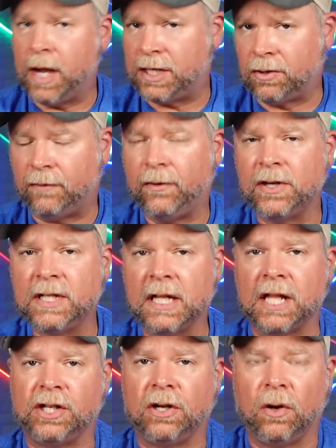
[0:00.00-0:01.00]
so the first
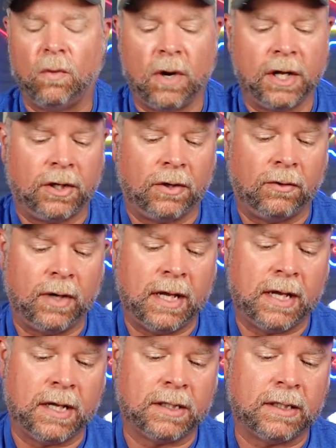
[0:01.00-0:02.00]
thing that you're going to want to do
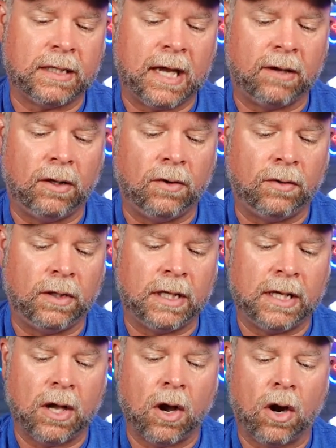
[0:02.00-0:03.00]
is download
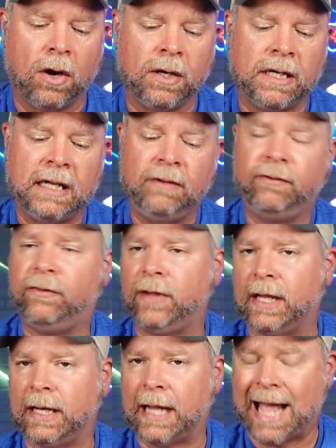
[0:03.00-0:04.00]
the RD
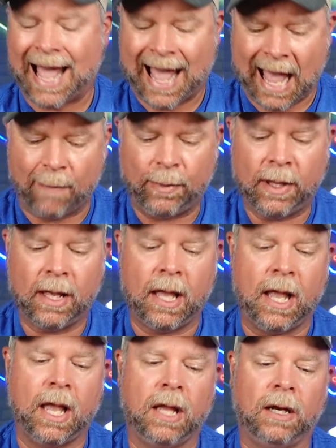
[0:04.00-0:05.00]
Fit app
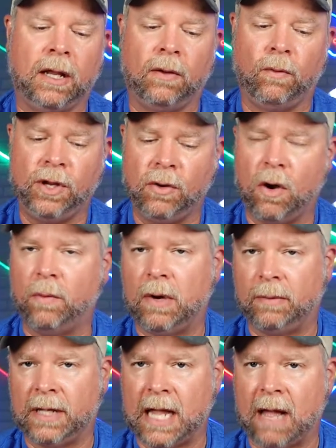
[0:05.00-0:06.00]
and uh, when you
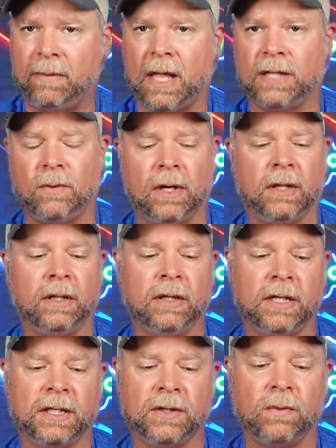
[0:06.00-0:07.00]
open up the app that's what
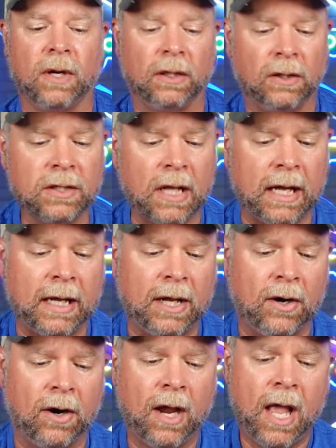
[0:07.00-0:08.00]
it, this is what it looks like
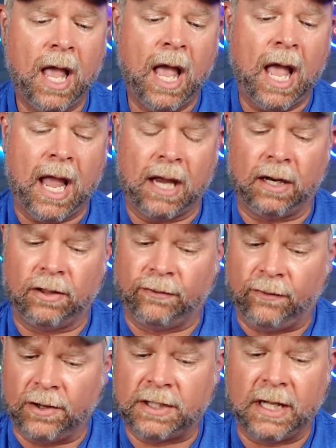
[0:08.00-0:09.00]
here and
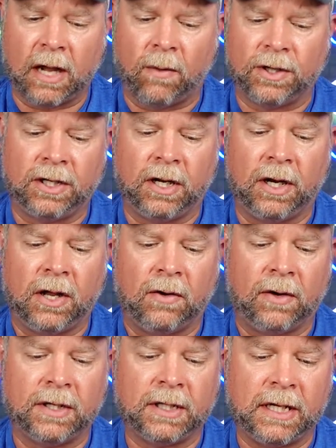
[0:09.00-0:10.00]
the first thing I want you to
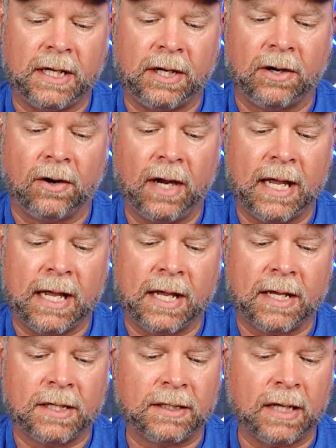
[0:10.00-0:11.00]
notice here
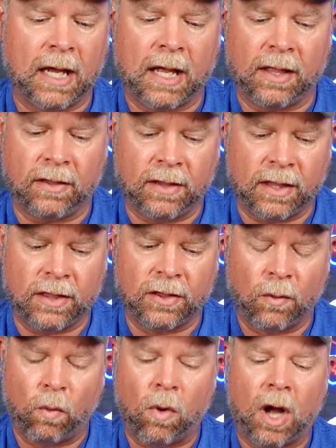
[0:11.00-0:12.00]
is uh,
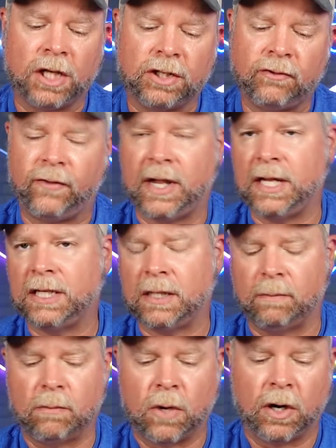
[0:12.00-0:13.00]
the watch
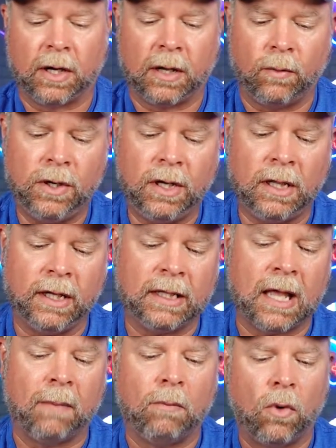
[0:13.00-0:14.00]
face market when you
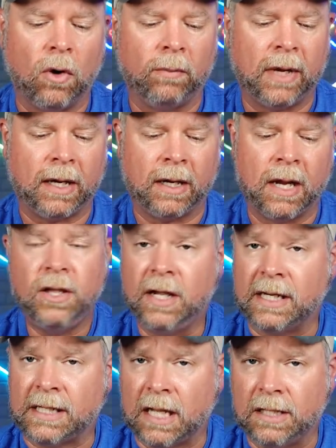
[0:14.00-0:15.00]
click that more button you,
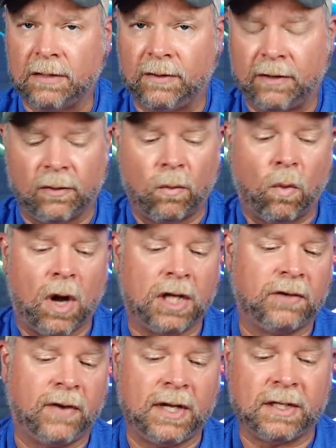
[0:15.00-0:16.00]
you get, tons, tons of, different,
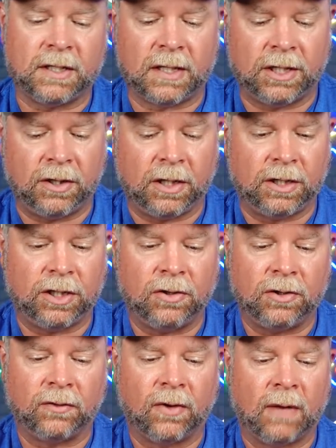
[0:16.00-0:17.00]
watch faces, faces that, you can
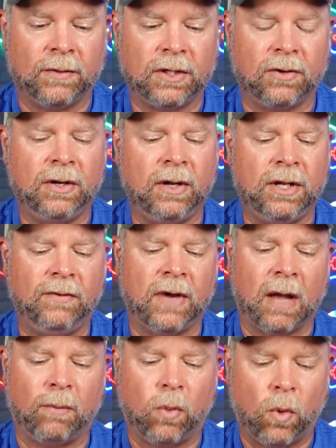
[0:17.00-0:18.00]
choose from, so, so you, you've,
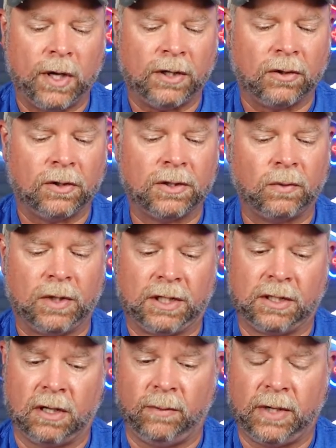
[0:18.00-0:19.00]
you've got, pointers
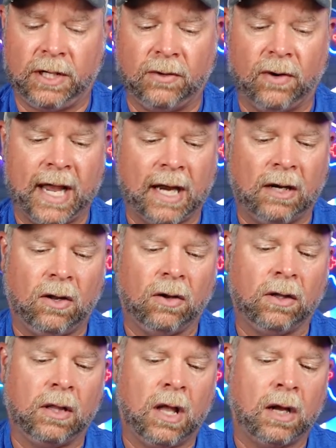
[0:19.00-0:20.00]
which, is going to be your
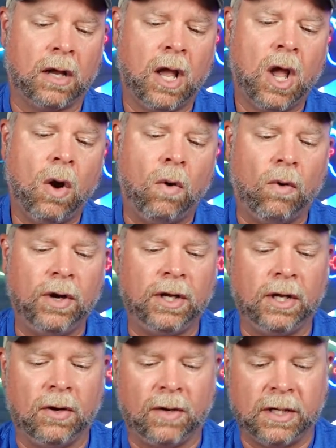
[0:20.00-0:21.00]
analog clock or, or
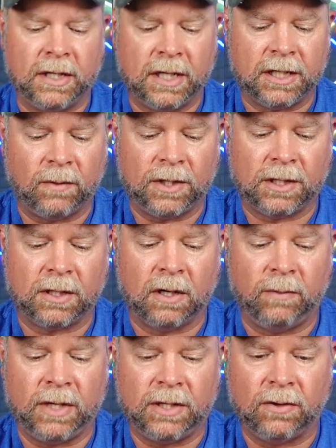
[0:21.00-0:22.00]
you can go to digit which is
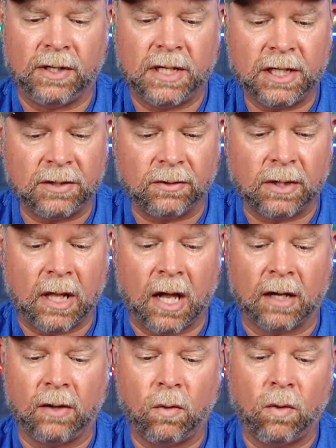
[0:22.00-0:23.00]
going to be your digital
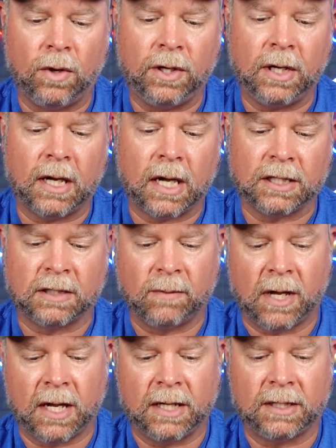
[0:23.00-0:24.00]
clock or you can
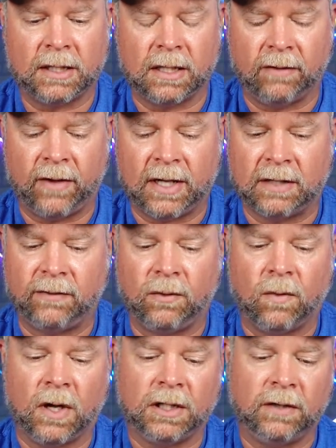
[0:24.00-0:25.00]
customize the face of
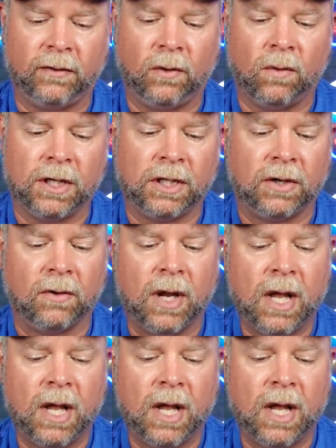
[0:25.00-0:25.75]
your watch if you want to